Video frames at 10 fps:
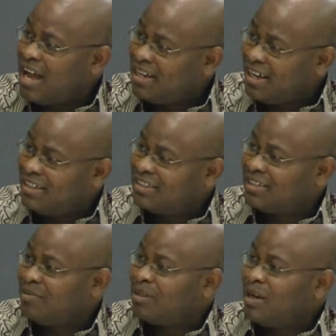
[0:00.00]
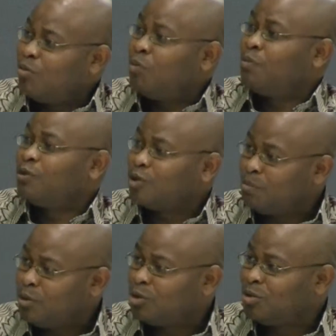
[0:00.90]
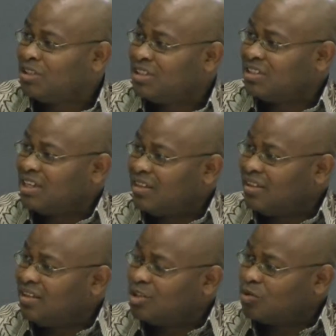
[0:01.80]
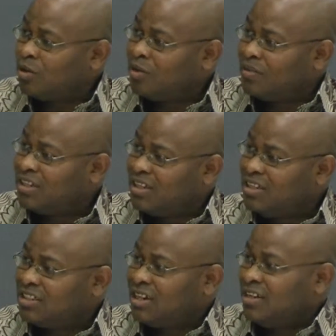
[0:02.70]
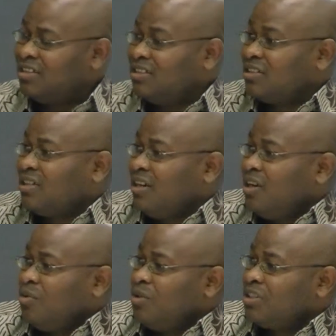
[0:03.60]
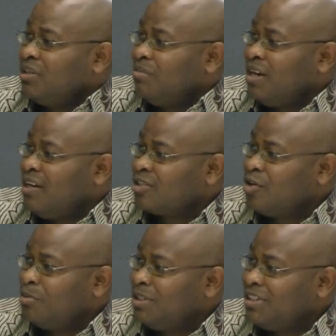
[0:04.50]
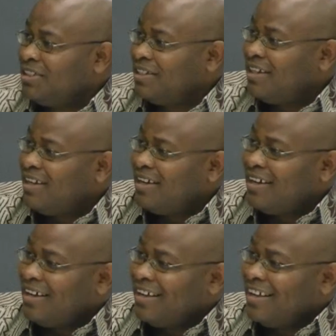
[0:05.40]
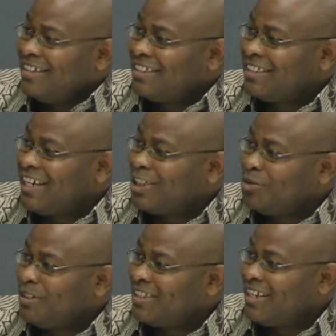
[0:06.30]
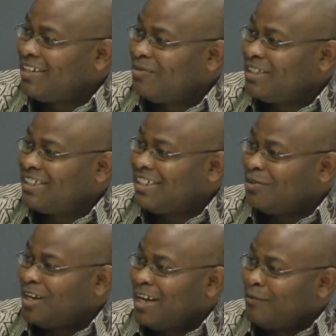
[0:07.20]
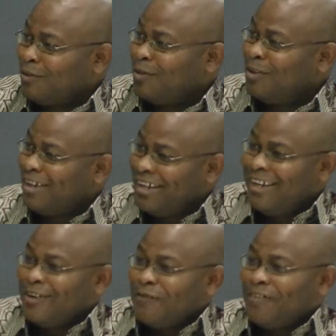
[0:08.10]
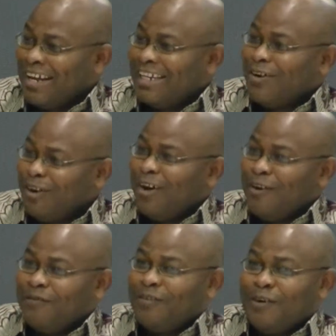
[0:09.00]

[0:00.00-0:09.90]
and at the same time opens opportunities, I think is one of the key challenges which the MEDES committee is charged with, which it will have to find a way of